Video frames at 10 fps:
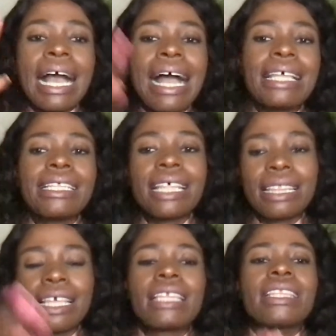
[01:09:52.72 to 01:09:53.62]
Other than
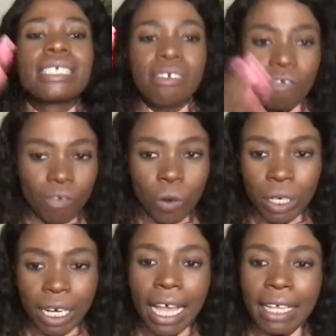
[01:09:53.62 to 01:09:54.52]
that, there's a
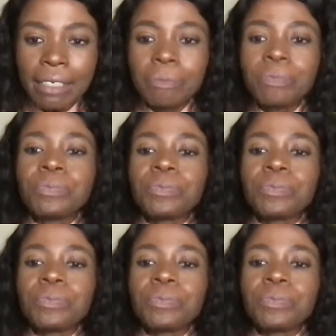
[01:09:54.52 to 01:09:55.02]
phone line.